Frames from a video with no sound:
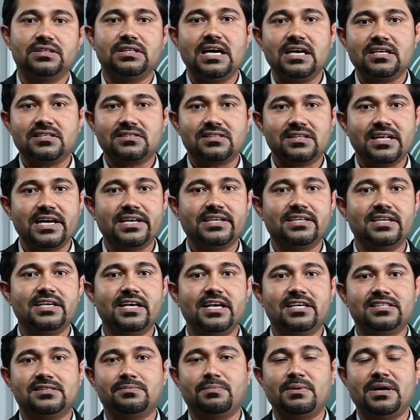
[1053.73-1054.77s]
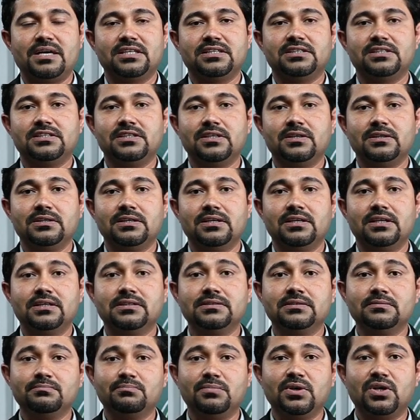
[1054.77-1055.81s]
They are slightly
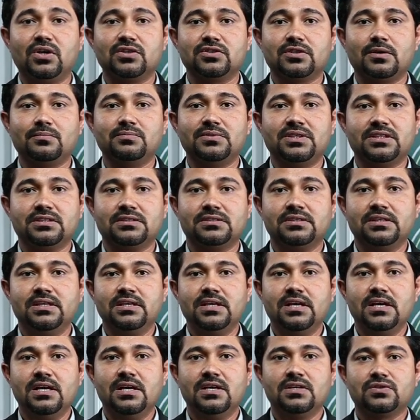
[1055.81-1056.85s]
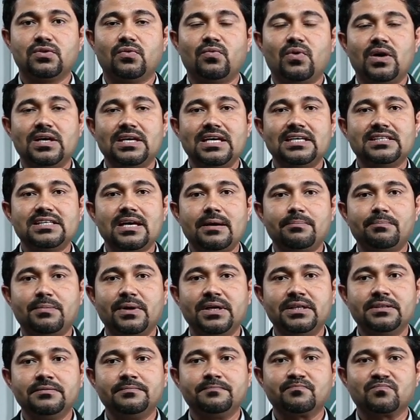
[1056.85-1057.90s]
expanding because of this. So what has
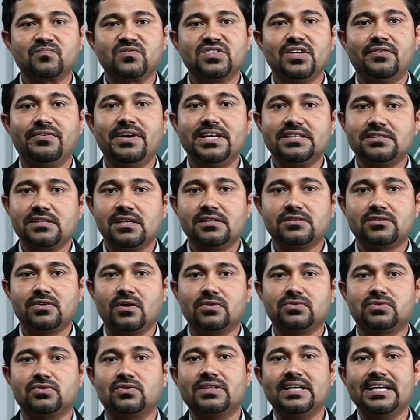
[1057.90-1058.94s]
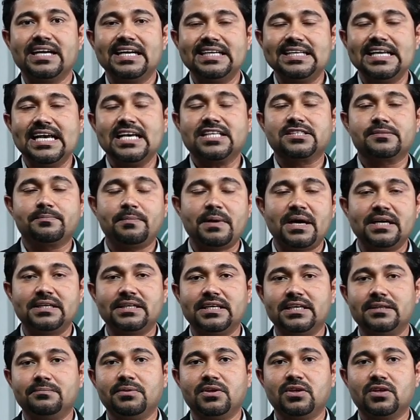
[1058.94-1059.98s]
happened? The vessels also, they get
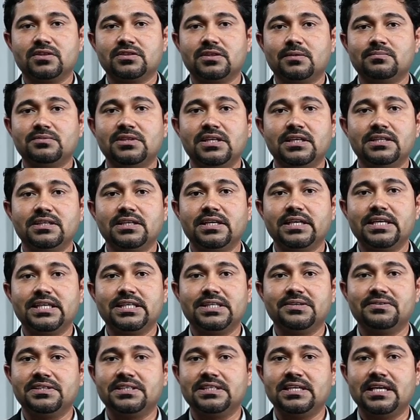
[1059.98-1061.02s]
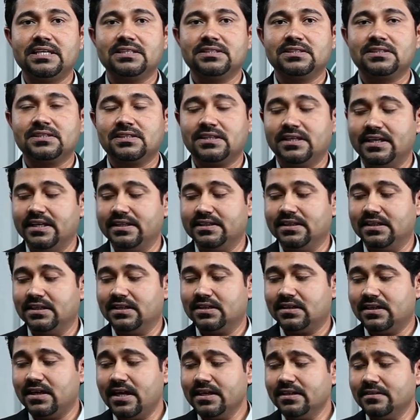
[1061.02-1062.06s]
expanded because of the negativity that is created,
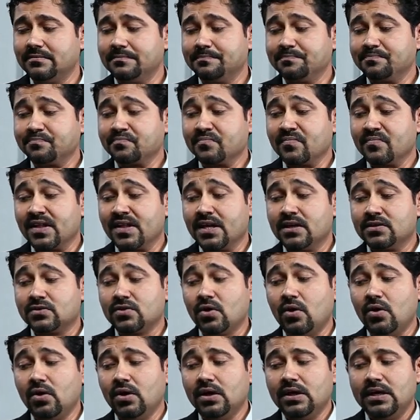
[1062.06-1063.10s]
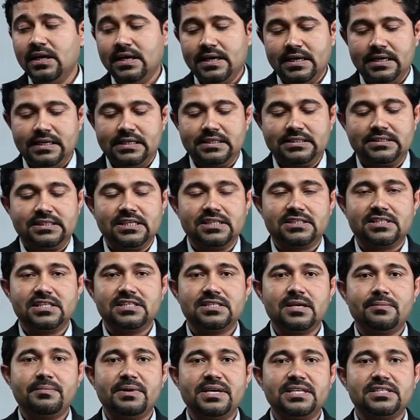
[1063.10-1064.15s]
right? So this
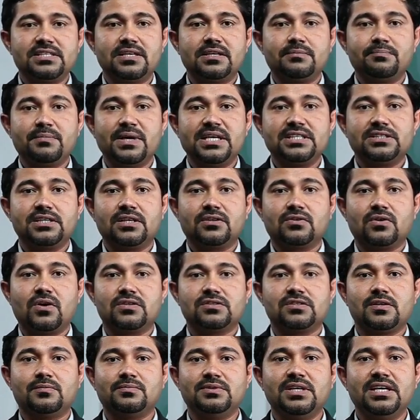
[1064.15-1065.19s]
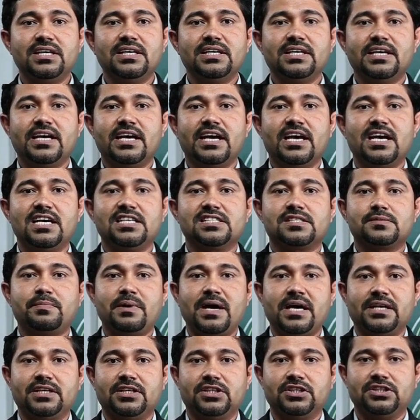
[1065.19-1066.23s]
is the major cause of the
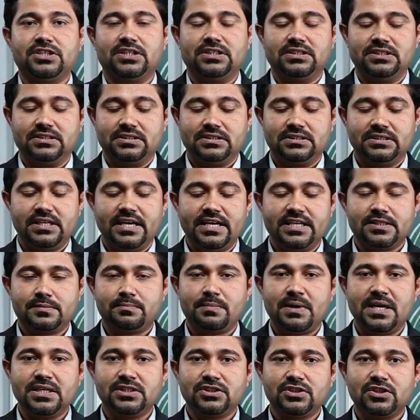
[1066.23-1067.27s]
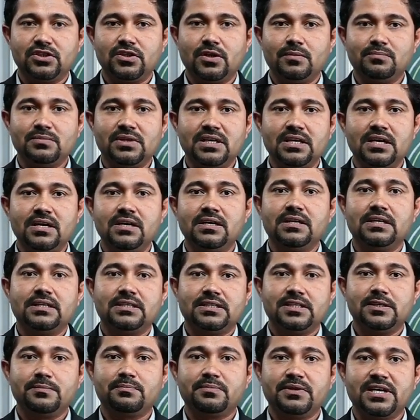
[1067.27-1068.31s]
inspiration. The expansion of the
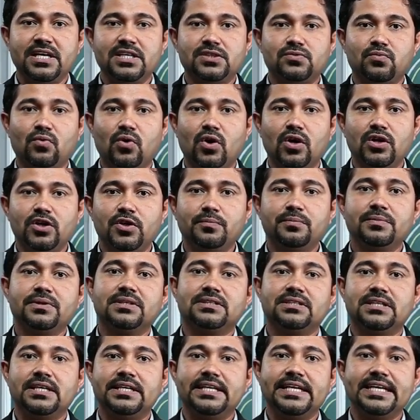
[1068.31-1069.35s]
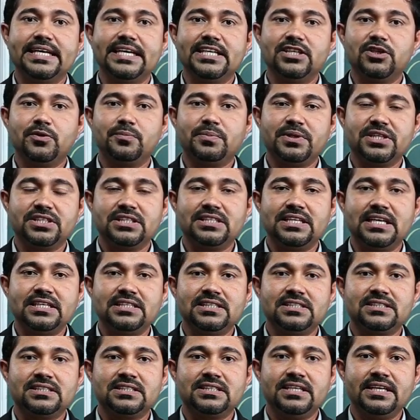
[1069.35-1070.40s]
rib cage volume, the negative pressure
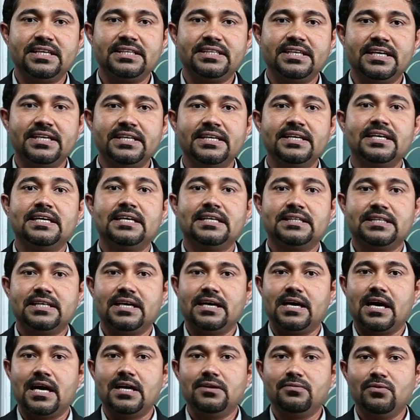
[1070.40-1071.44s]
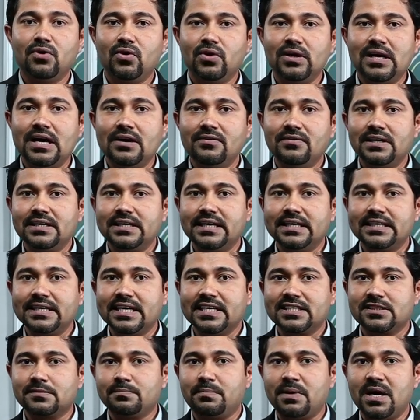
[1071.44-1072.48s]
that is created, the alveoli will get
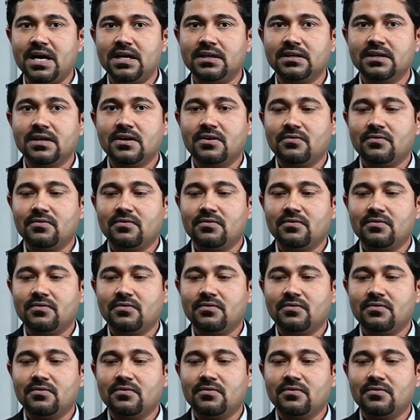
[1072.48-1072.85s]
expand.